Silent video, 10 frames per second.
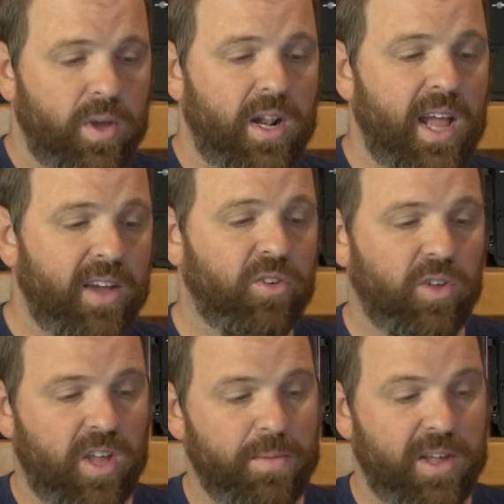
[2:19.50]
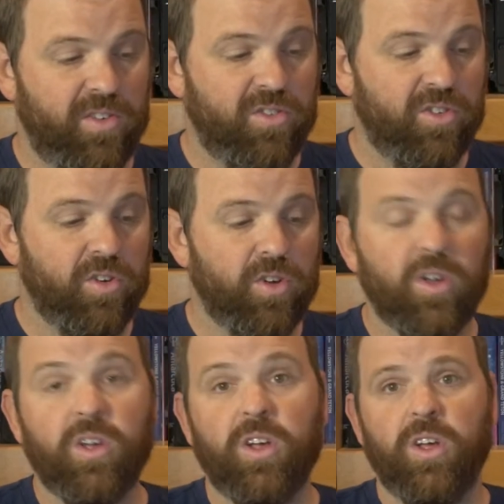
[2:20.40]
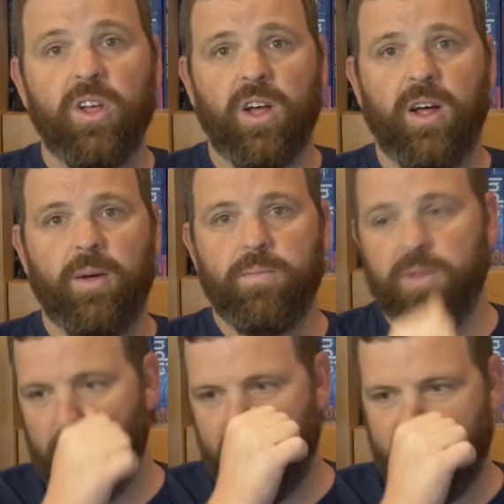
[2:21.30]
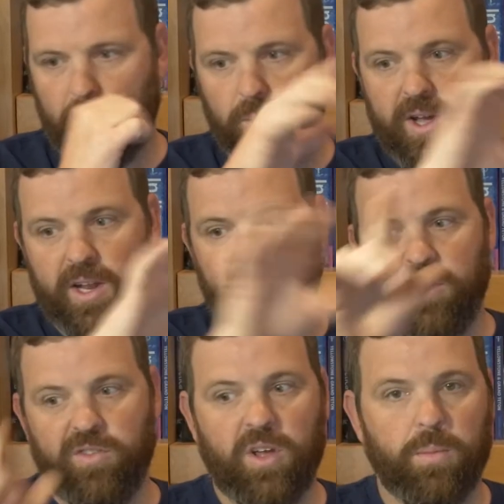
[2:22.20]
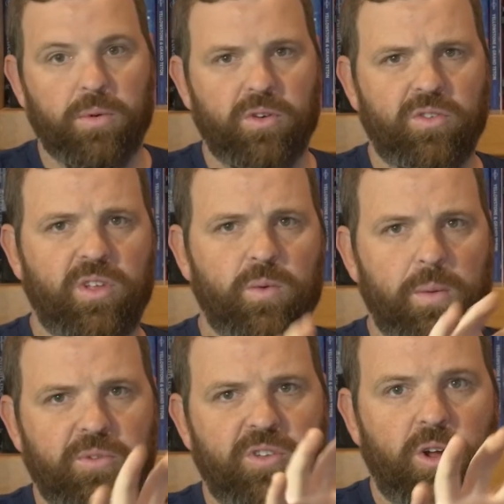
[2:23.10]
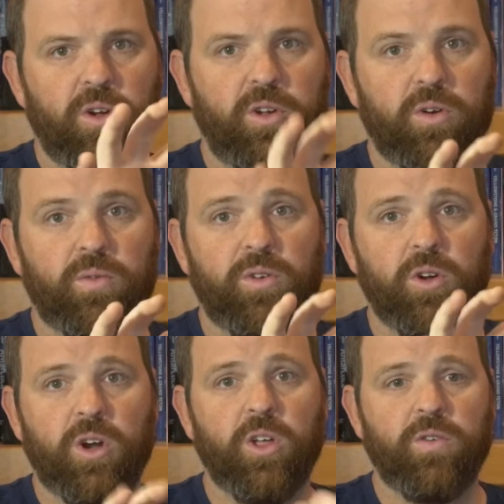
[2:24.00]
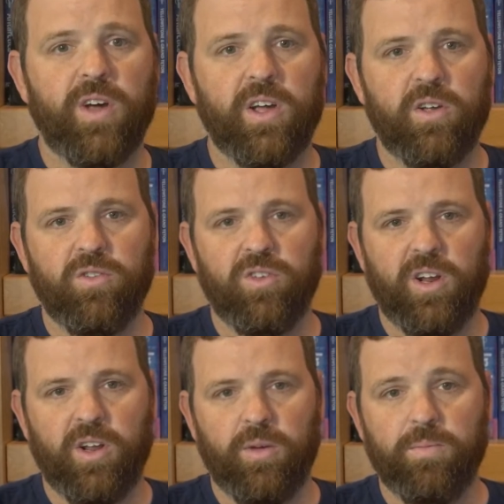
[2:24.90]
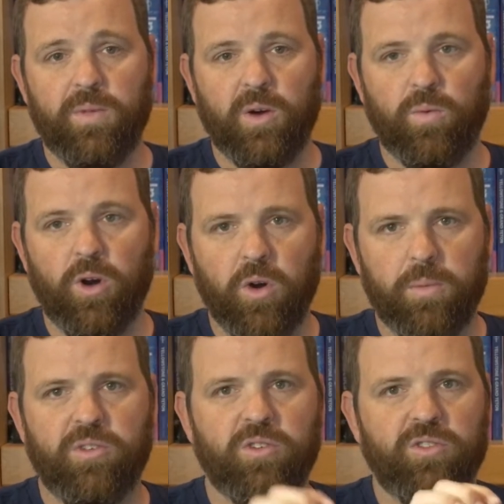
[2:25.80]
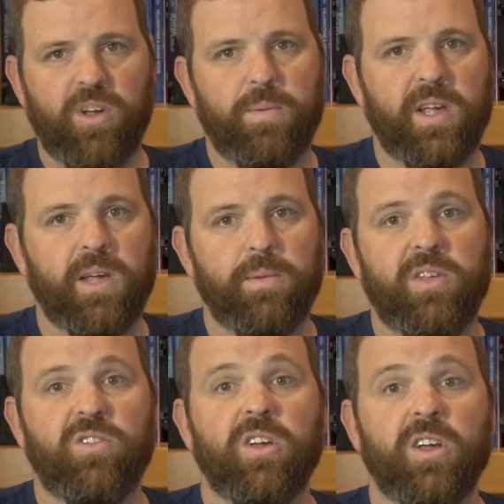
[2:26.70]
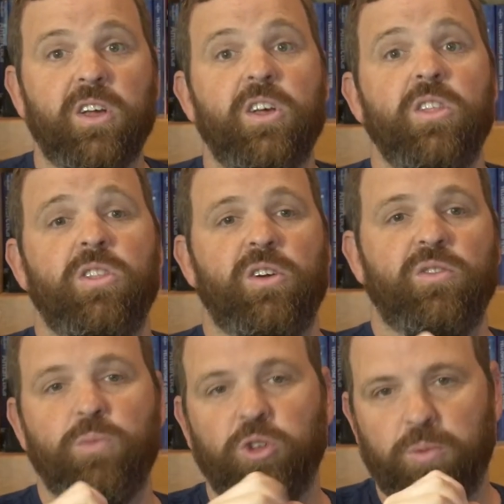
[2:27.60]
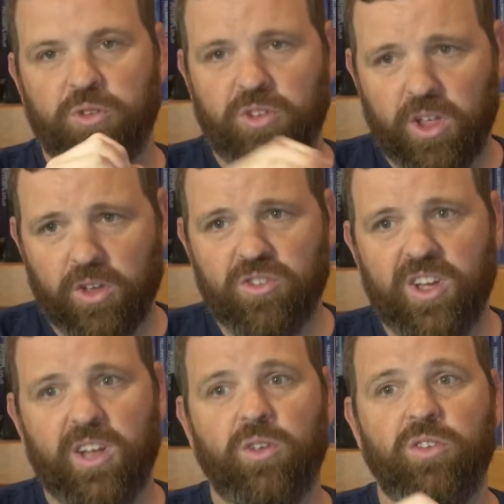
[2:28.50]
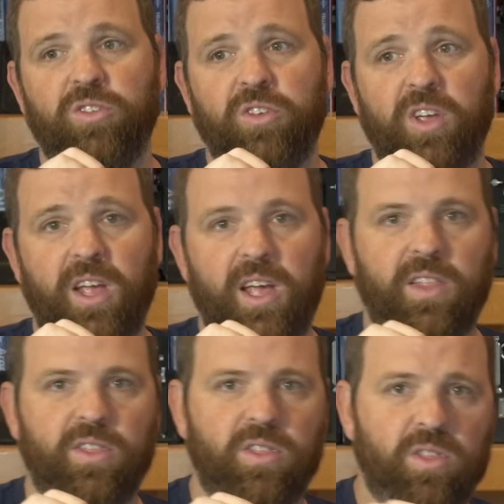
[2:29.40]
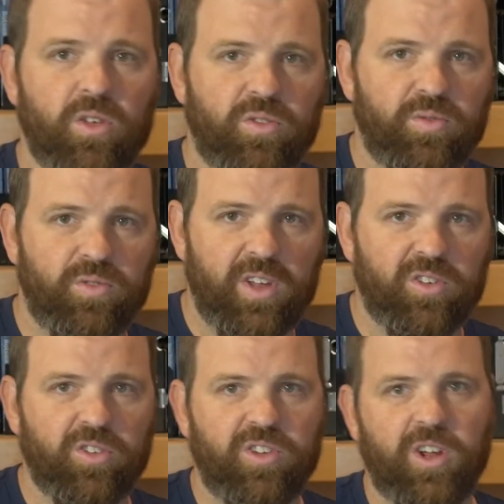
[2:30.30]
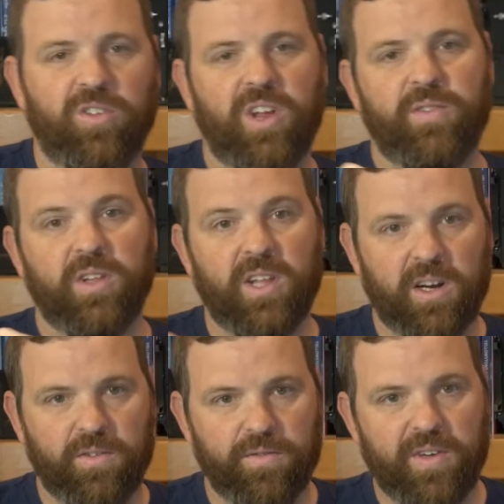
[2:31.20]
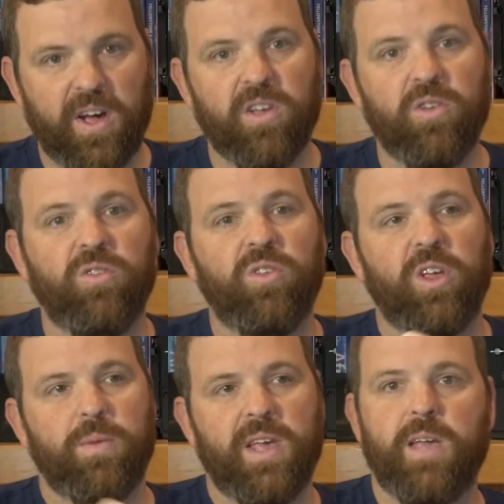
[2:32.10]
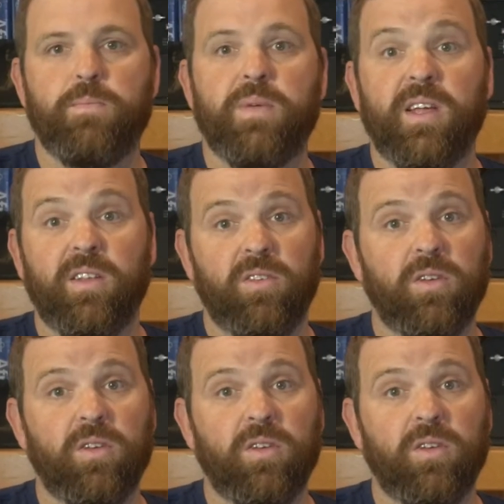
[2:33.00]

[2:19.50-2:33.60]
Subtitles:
in an actual image, you have a grid of these numbers that represent all your color values. And in a RAW image or a JPEG image, there's multiple color channels, and each of those channels can have a lot of different values. They can be 8-bit,